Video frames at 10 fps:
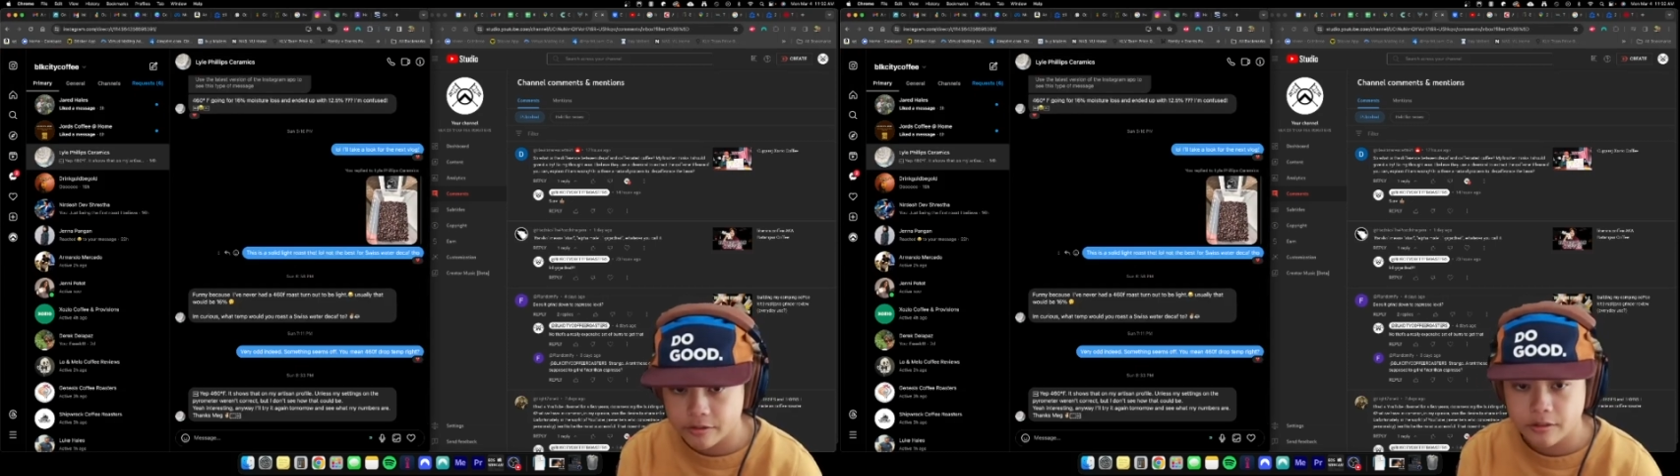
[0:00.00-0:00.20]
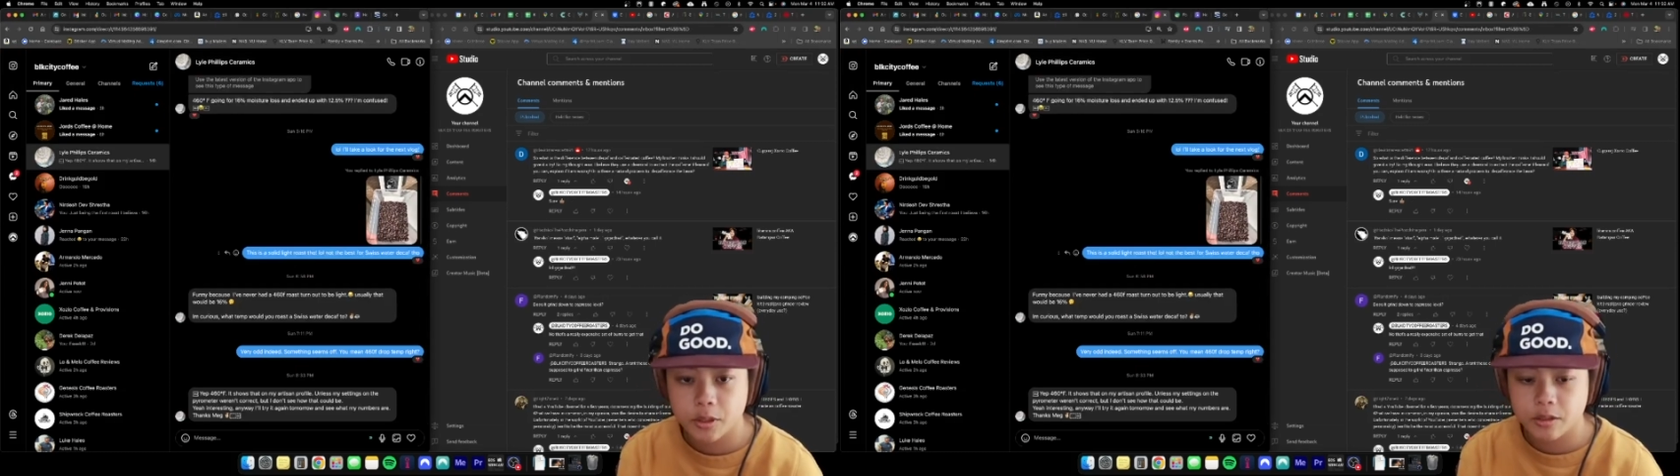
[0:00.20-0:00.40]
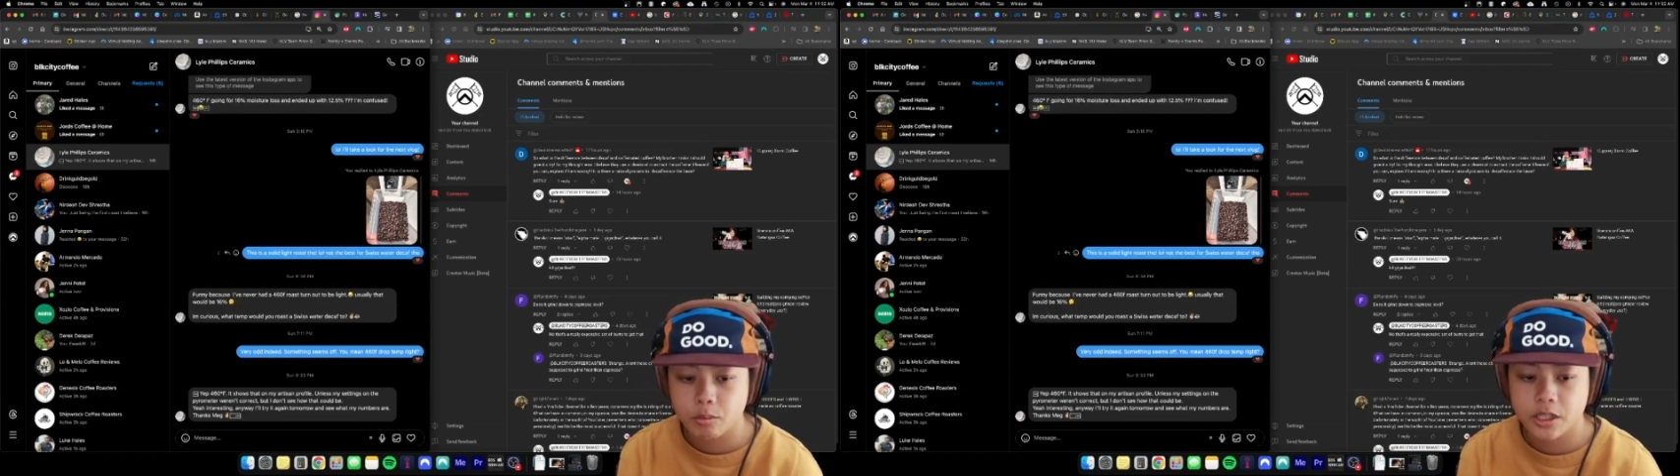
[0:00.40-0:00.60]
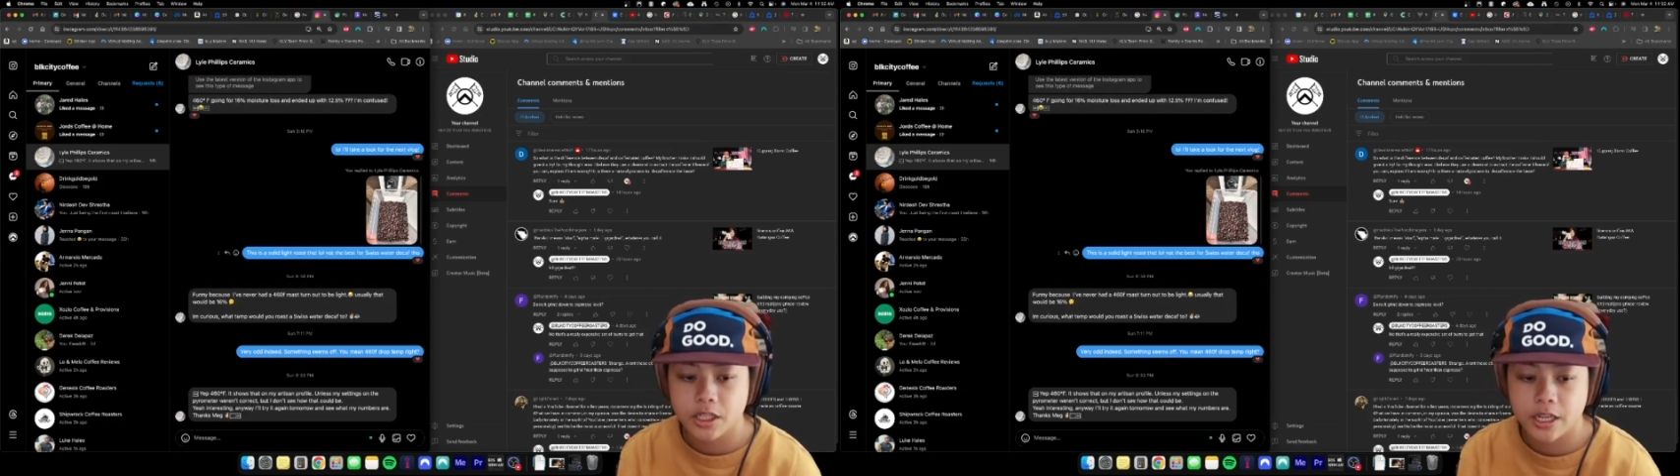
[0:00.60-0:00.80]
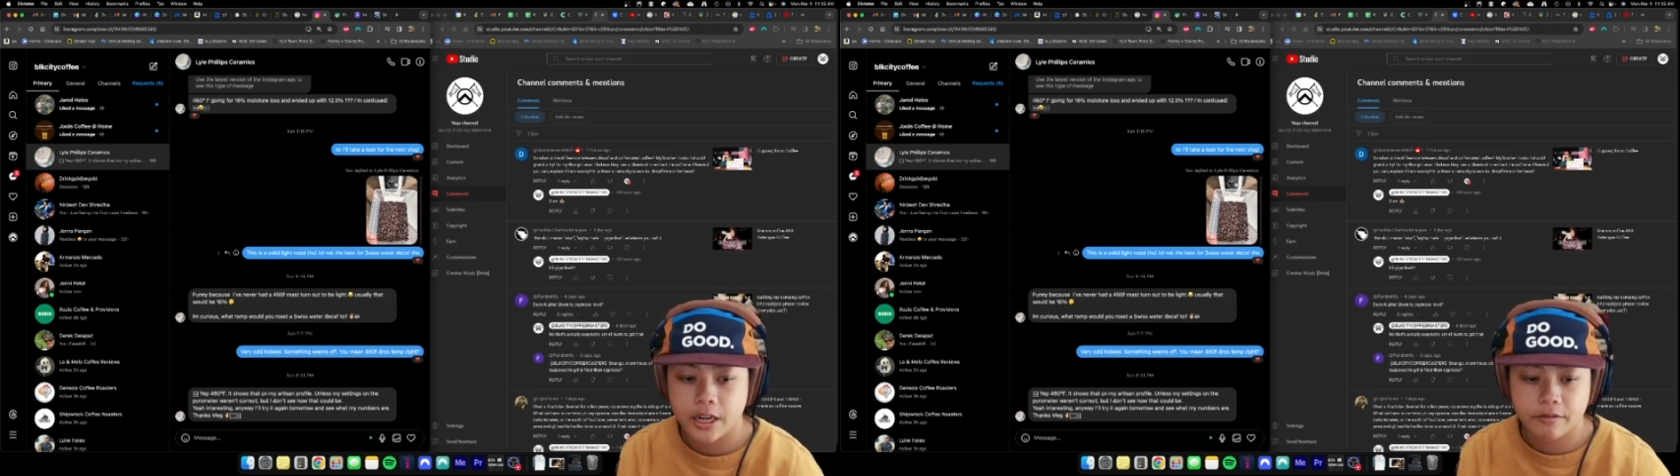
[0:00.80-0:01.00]
What's up with
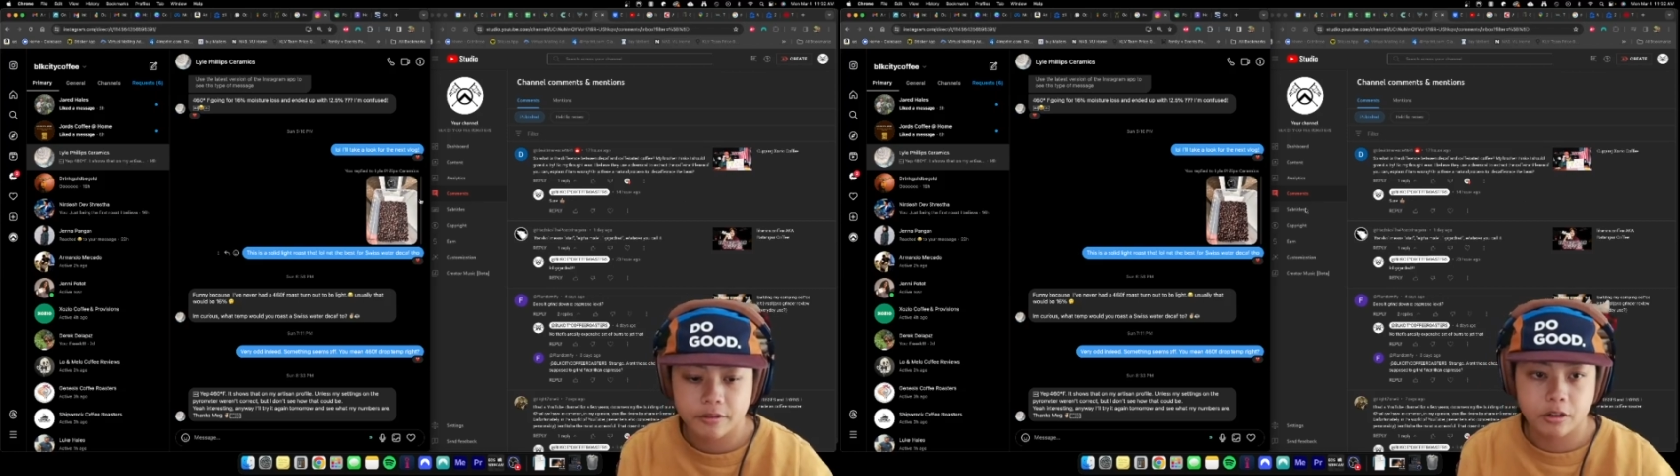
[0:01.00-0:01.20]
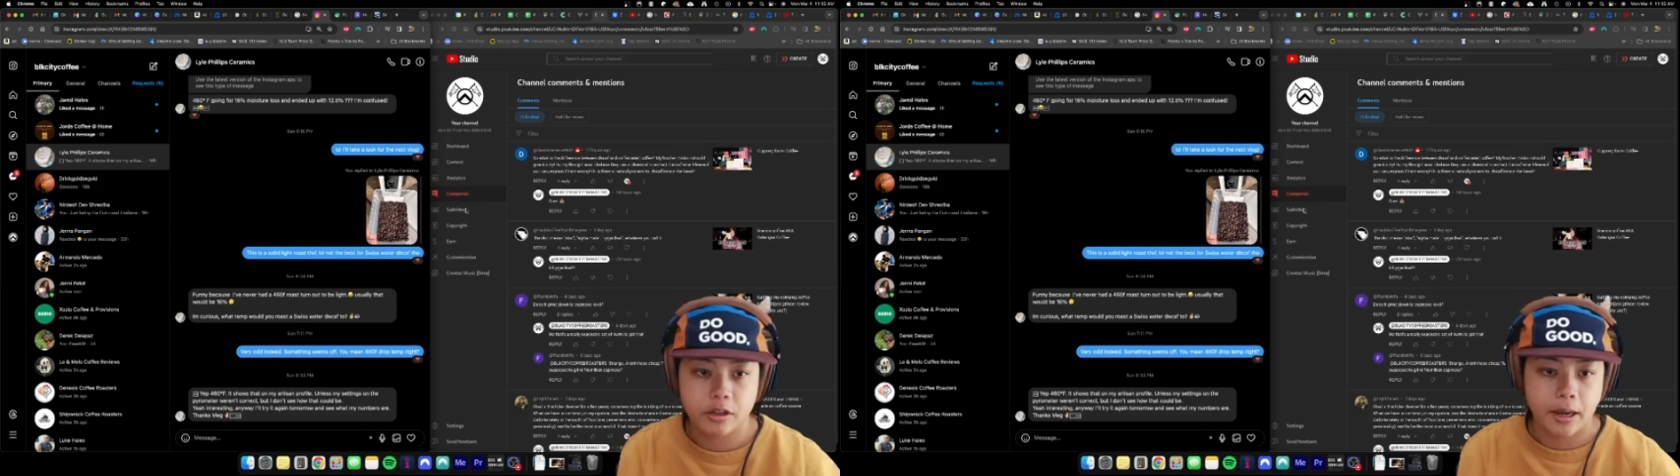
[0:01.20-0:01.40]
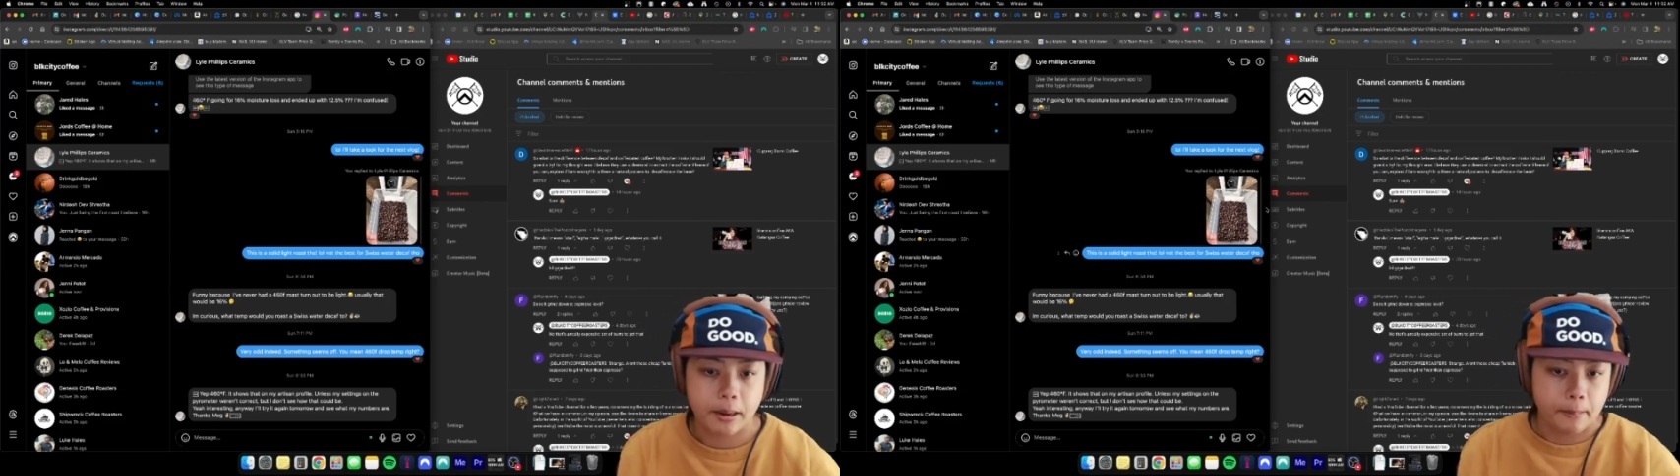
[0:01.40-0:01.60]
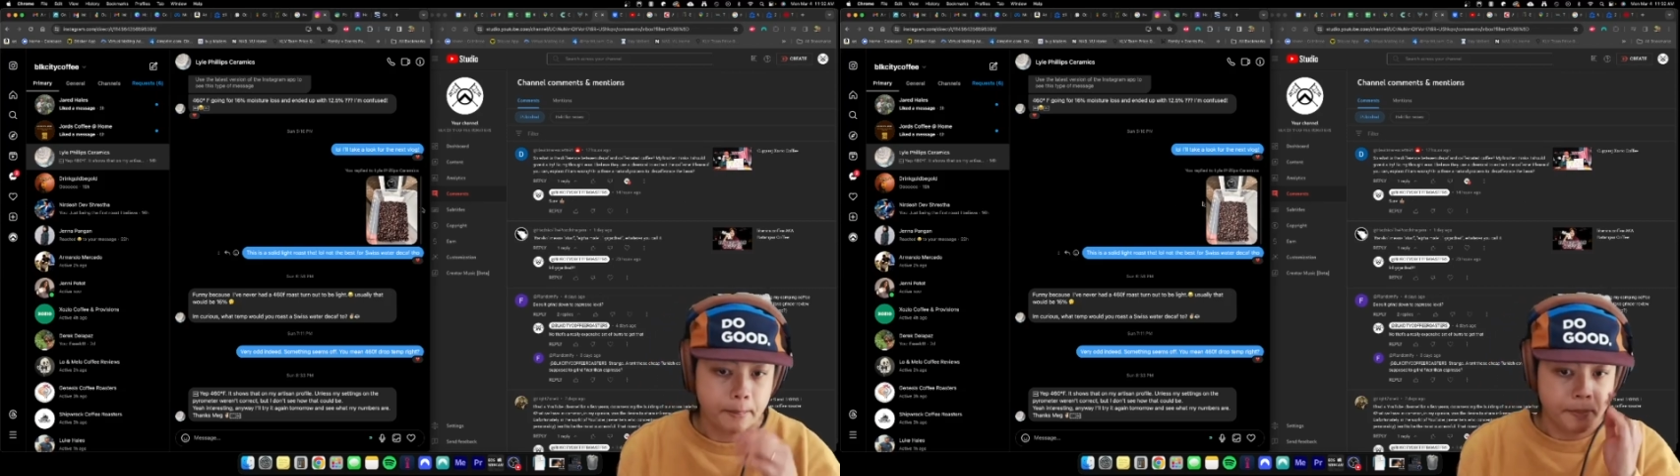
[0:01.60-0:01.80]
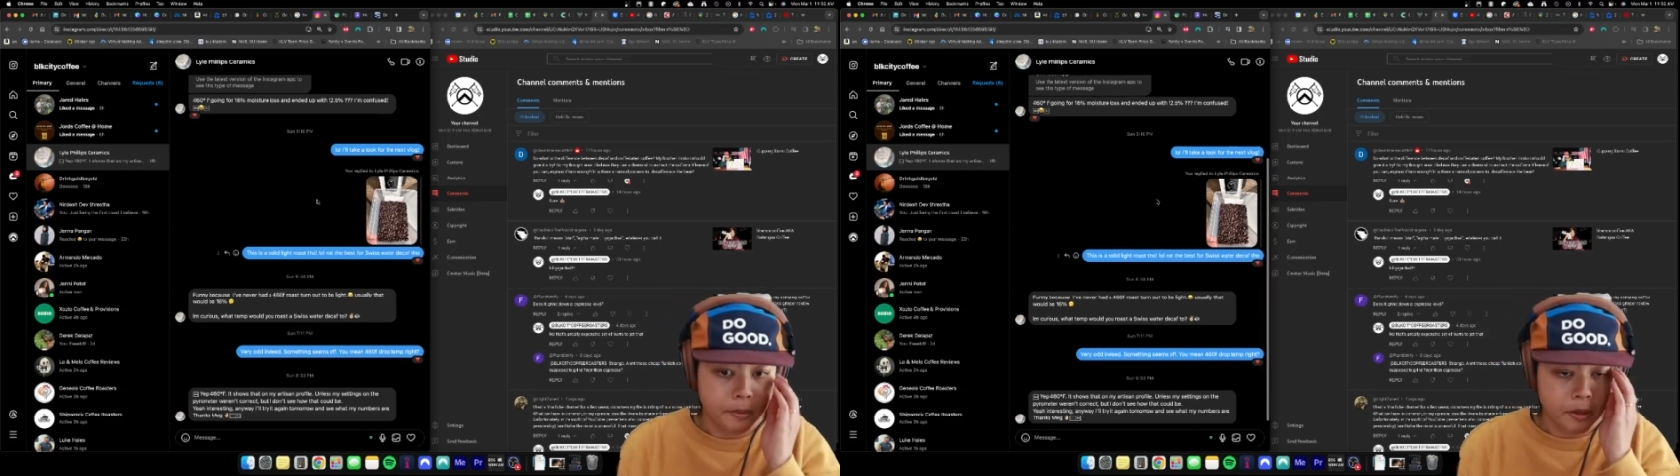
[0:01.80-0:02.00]
decaf? Okay,
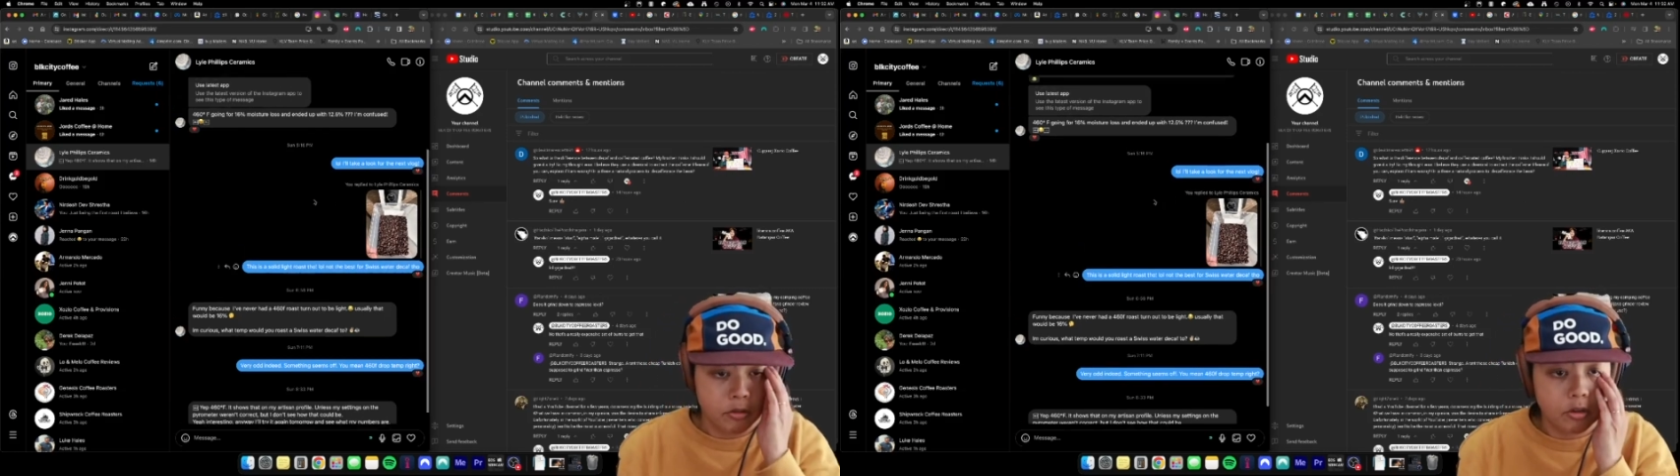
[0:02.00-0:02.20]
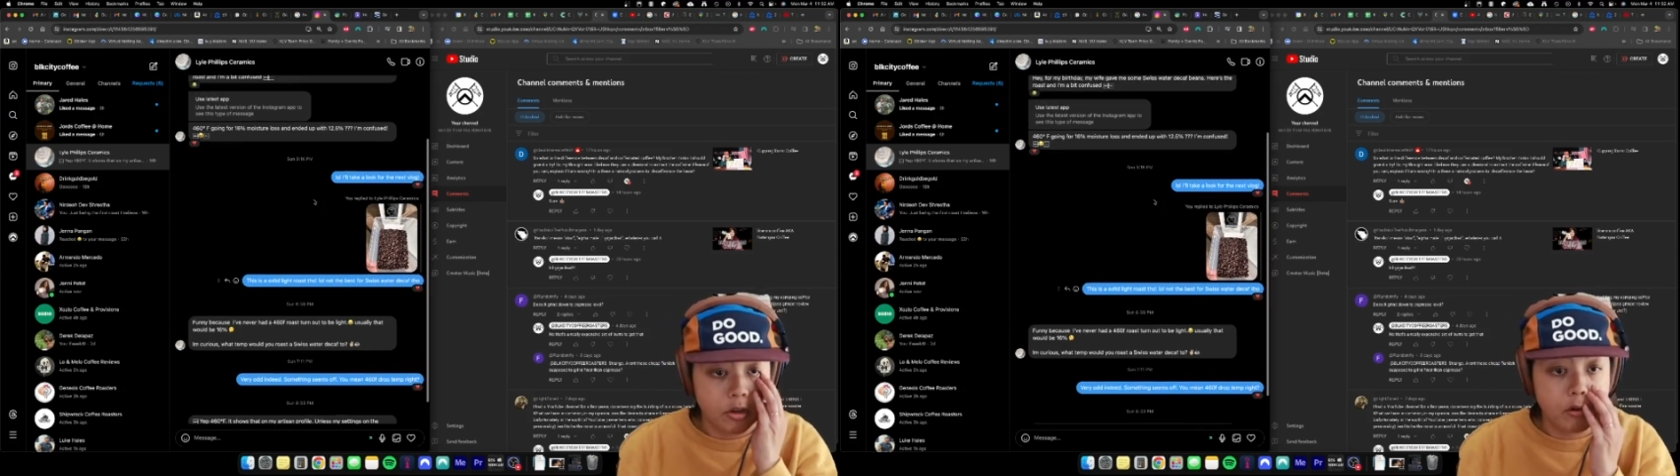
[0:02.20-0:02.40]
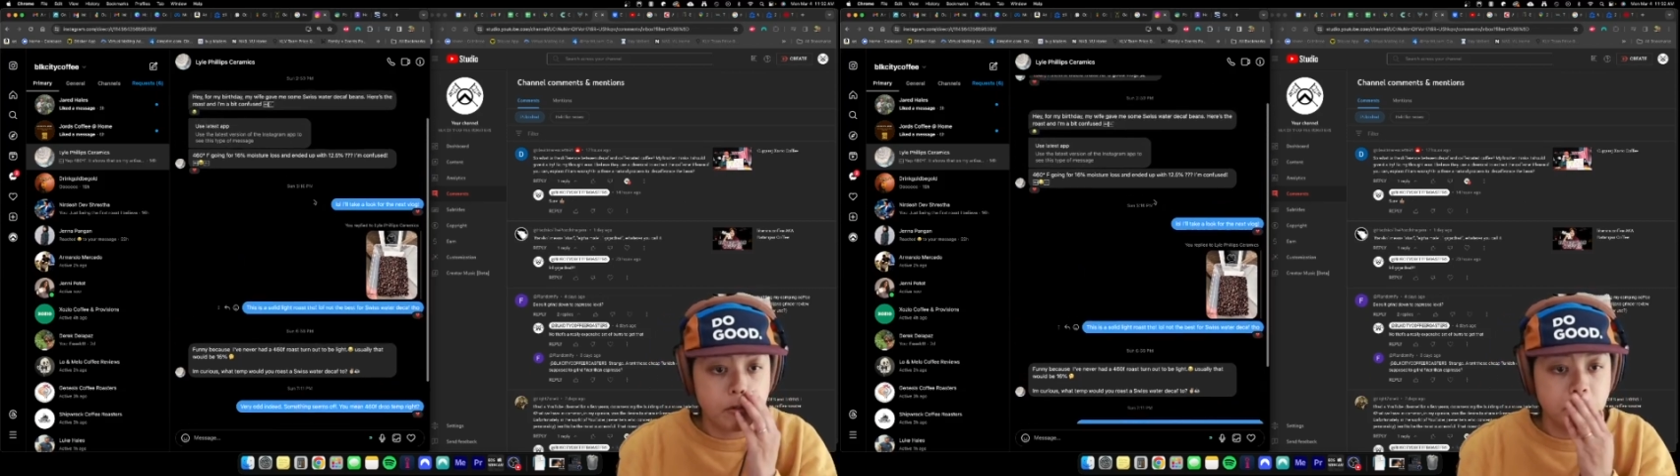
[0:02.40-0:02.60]
so